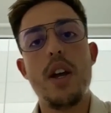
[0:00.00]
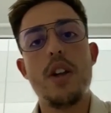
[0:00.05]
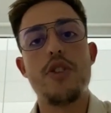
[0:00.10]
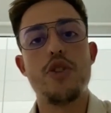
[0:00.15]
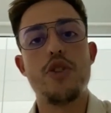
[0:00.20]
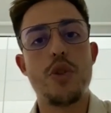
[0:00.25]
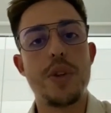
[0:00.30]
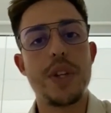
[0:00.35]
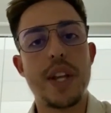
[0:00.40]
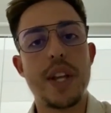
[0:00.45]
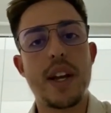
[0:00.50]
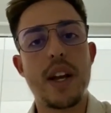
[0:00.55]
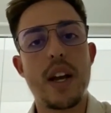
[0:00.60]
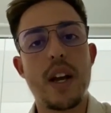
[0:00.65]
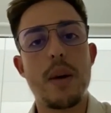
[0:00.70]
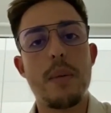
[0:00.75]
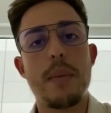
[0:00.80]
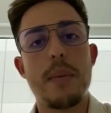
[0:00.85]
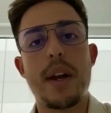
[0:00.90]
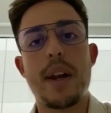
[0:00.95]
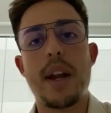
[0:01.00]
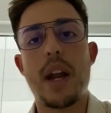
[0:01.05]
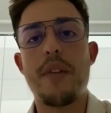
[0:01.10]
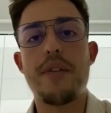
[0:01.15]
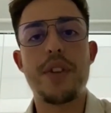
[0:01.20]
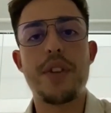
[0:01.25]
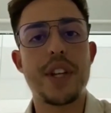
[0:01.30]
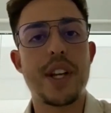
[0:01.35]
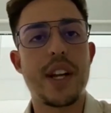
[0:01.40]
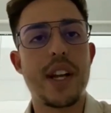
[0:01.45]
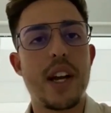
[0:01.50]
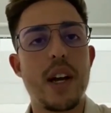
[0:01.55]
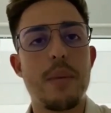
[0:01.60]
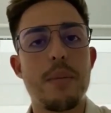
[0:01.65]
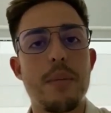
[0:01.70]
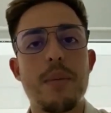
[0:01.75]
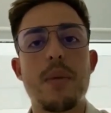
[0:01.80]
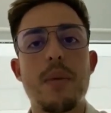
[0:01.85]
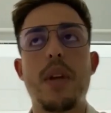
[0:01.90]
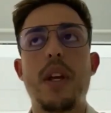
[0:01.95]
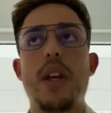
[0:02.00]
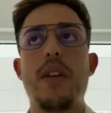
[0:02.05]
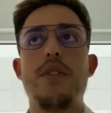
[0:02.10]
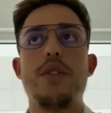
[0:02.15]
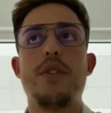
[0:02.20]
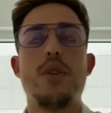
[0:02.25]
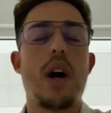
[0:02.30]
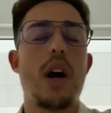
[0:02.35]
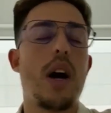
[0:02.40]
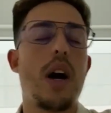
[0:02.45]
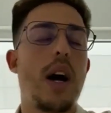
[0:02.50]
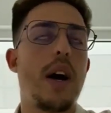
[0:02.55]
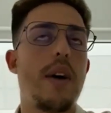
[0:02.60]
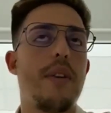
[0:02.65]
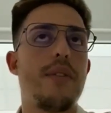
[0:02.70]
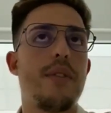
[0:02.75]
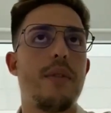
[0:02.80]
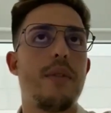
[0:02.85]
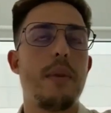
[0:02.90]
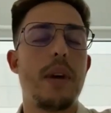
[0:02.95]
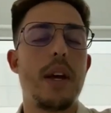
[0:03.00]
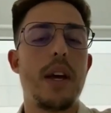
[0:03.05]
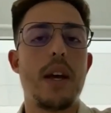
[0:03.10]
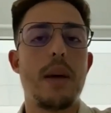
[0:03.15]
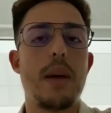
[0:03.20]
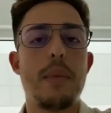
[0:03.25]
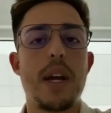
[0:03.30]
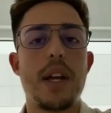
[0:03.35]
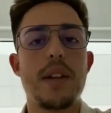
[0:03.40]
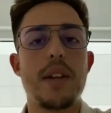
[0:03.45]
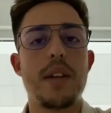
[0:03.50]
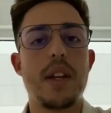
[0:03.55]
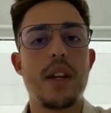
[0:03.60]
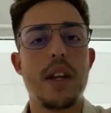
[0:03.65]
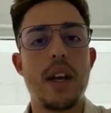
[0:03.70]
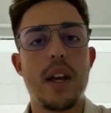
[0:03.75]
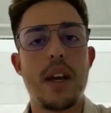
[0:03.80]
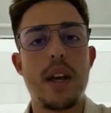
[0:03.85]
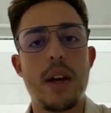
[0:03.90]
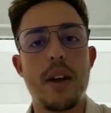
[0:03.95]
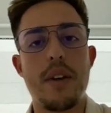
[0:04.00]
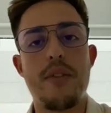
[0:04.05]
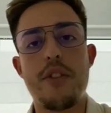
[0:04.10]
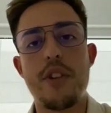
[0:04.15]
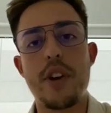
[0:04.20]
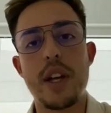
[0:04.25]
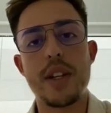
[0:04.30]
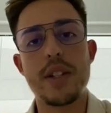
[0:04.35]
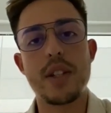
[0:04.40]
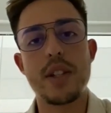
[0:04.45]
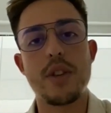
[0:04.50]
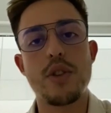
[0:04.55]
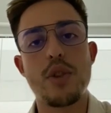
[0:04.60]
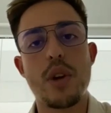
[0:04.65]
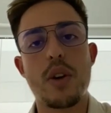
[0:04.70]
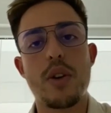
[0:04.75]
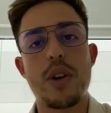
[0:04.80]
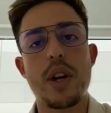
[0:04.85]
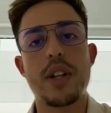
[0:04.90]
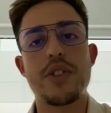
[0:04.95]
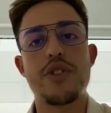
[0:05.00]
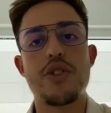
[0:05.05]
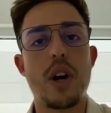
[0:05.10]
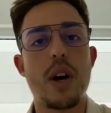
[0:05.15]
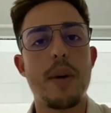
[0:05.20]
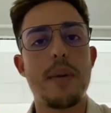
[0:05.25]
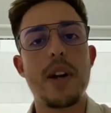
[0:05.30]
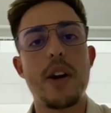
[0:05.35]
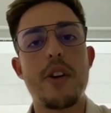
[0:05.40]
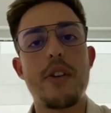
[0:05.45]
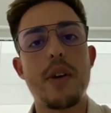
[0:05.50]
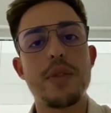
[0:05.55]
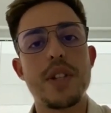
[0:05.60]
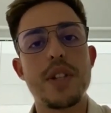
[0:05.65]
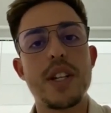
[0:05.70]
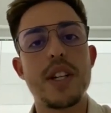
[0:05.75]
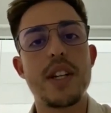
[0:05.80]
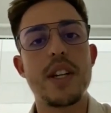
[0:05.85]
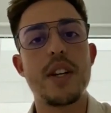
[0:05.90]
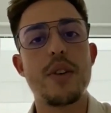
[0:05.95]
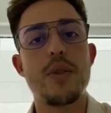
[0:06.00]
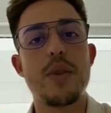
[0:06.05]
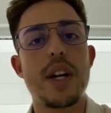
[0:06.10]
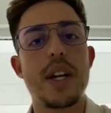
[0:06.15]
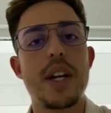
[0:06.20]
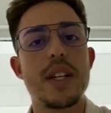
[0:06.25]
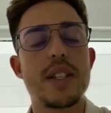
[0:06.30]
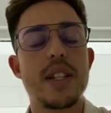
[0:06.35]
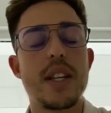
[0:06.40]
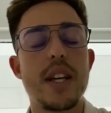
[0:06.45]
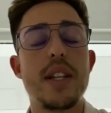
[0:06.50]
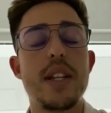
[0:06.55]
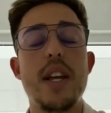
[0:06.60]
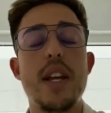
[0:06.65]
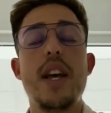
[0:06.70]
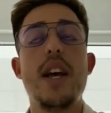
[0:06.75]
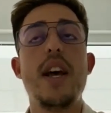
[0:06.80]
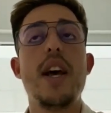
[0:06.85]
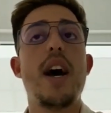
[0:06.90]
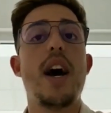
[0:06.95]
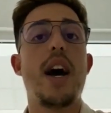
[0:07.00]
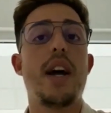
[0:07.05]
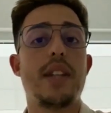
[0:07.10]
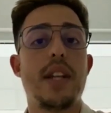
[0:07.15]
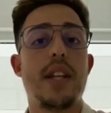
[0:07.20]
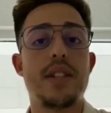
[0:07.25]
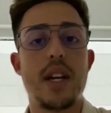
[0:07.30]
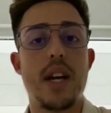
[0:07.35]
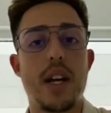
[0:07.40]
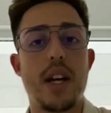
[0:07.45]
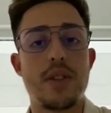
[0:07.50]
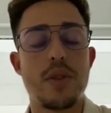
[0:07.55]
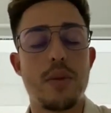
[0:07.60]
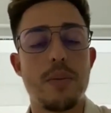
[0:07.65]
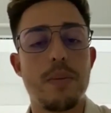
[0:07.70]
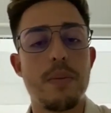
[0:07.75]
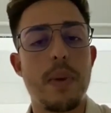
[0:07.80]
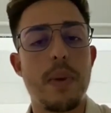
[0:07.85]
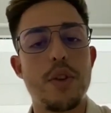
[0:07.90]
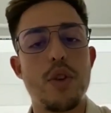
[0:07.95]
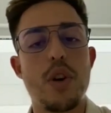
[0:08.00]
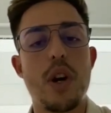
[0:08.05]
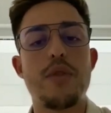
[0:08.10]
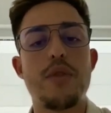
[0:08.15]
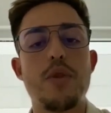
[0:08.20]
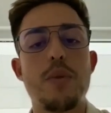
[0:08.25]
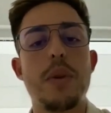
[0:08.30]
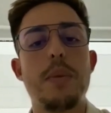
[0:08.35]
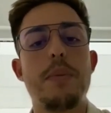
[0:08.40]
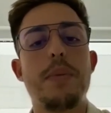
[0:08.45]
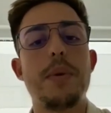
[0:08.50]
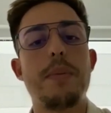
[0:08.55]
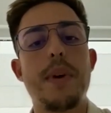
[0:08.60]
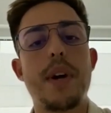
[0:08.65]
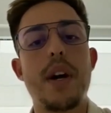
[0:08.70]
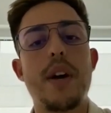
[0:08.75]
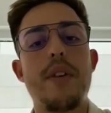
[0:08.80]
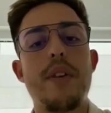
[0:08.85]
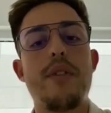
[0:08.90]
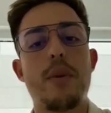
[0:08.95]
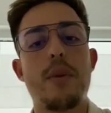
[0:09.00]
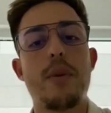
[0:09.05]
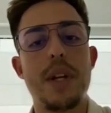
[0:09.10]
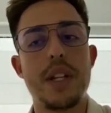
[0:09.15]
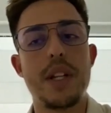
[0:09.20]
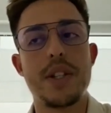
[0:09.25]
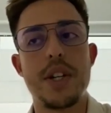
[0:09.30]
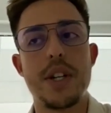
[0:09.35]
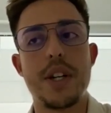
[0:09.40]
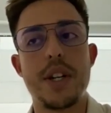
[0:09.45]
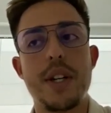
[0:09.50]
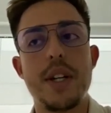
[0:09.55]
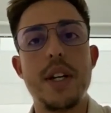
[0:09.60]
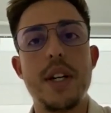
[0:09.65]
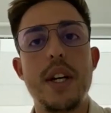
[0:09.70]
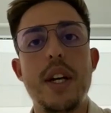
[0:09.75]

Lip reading: during the camp and after the camp. If you have made friends and you are gonna travel around the United States, and that's awesome. But you have to be prepared for being there.